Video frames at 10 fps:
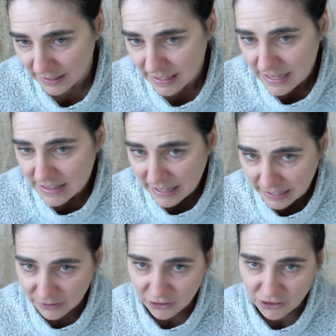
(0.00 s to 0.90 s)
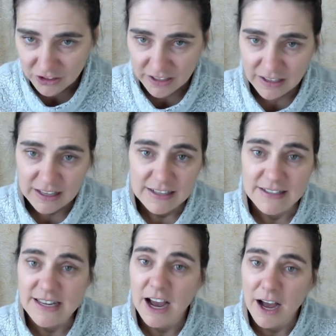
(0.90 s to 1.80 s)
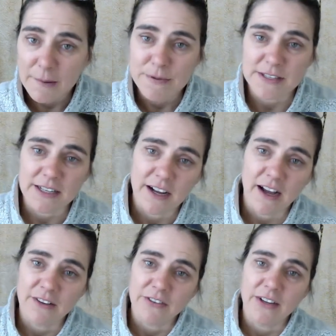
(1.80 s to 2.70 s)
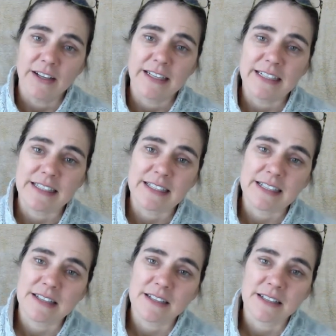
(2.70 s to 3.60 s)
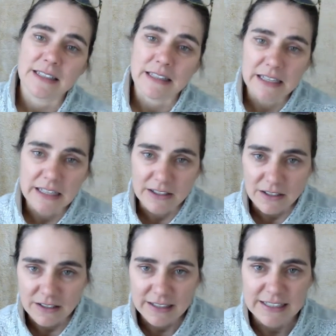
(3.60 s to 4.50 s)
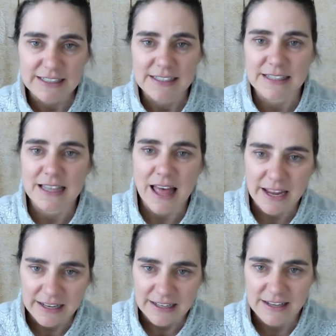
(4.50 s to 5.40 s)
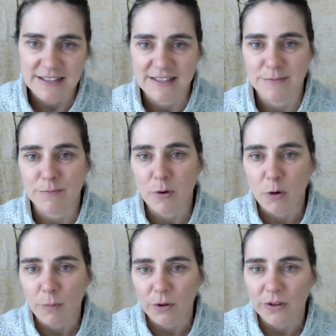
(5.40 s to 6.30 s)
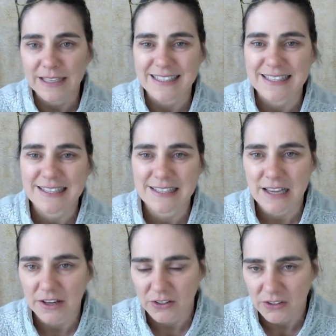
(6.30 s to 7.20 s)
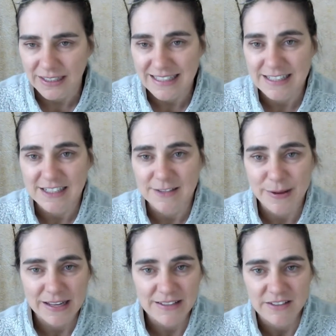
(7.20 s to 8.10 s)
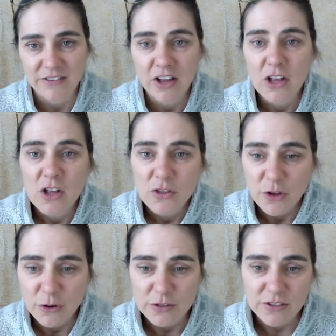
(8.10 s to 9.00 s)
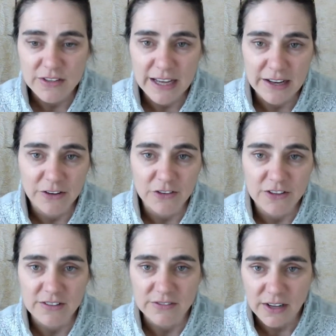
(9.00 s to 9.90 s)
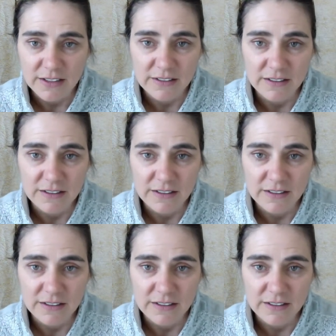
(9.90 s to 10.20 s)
the energy is the opposite of Kapha. It's clear, it's light, it's mobile, it's subtle, it's expansive. Those are the energies of Vata.